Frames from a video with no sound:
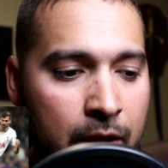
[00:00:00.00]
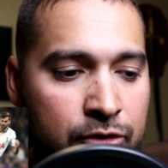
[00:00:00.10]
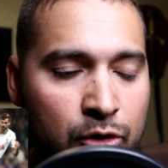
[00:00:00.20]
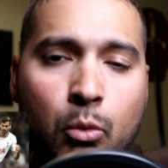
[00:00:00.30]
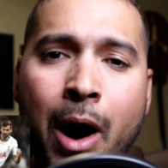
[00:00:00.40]

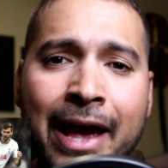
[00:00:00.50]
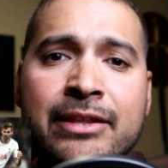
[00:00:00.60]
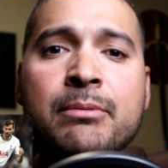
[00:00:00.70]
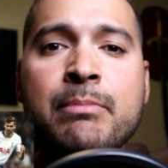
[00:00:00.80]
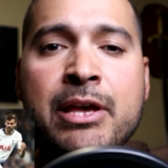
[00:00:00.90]
So why
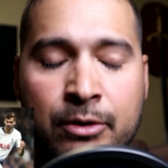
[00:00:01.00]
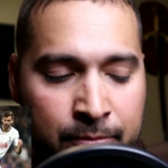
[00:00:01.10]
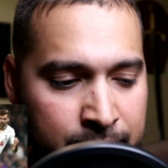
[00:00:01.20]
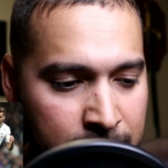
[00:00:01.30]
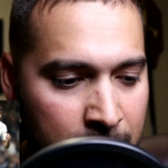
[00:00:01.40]
in the middle?
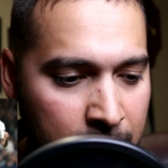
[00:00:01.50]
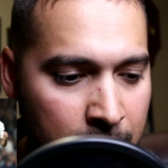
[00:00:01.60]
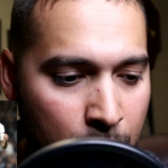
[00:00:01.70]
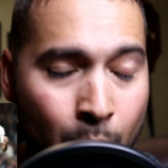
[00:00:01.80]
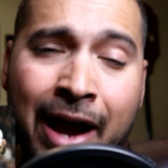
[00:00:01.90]

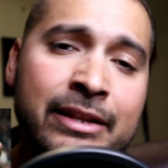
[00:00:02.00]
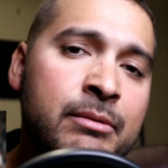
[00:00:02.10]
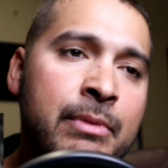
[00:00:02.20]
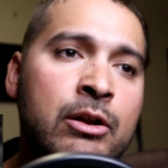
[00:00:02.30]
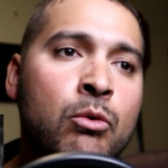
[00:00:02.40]
Why in the
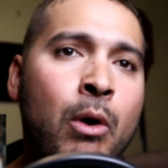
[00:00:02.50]
middle?